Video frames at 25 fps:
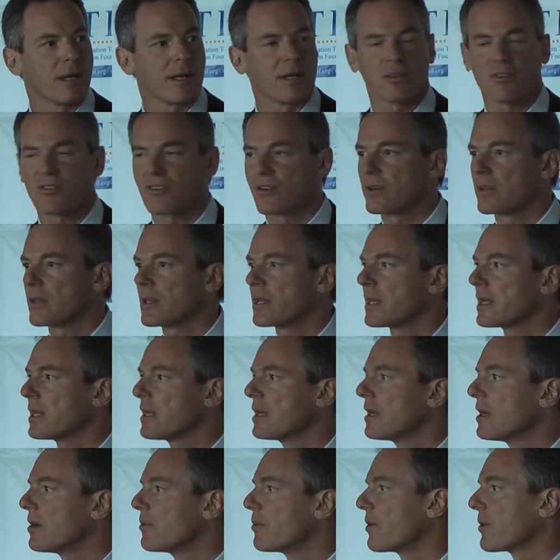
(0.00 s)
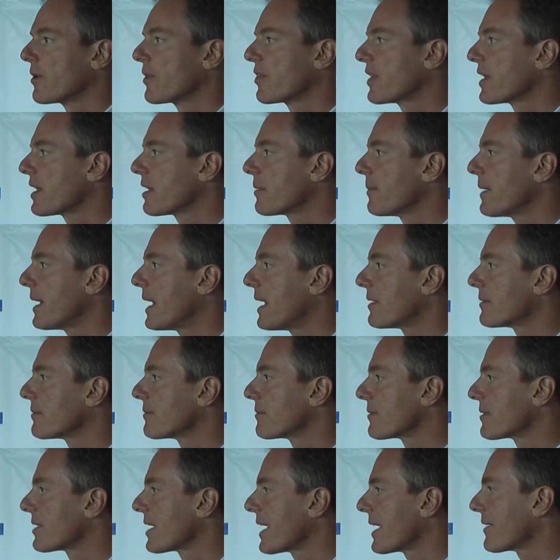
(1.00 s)
And certainly, when we think
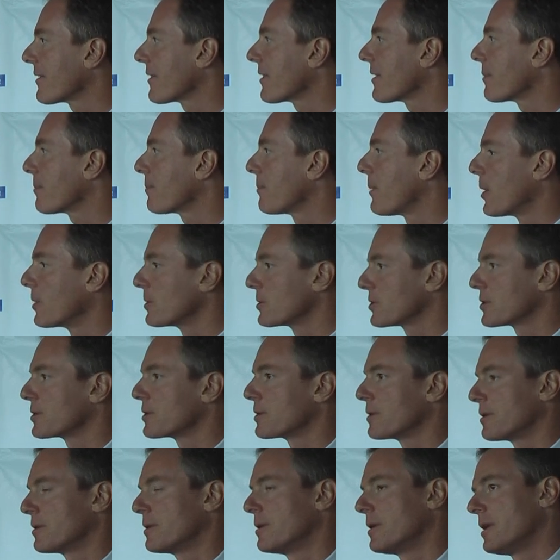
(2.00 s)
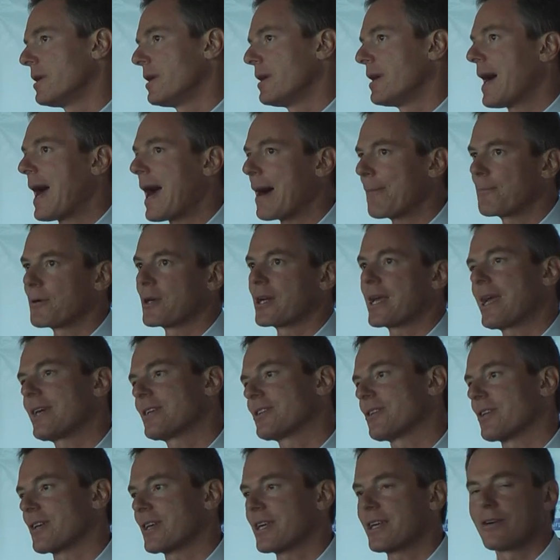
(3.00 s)
about kind of the poster
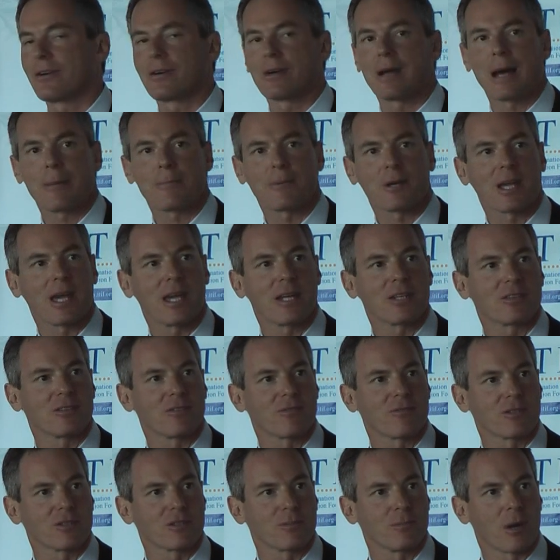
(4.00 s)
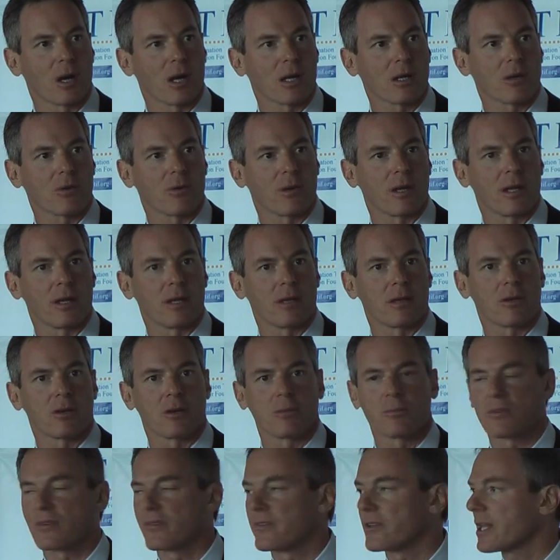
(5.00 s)
application, the killer application for smart grid in
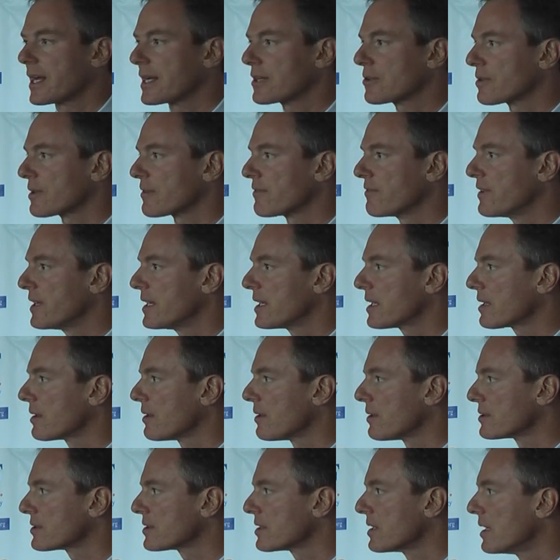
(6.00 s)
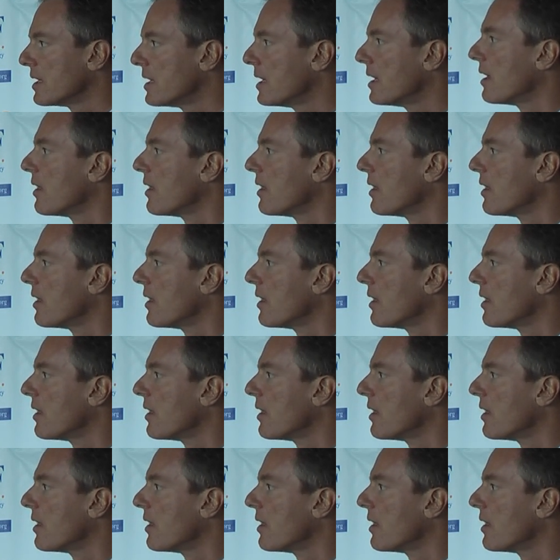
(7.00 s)
terms of electric vehicles,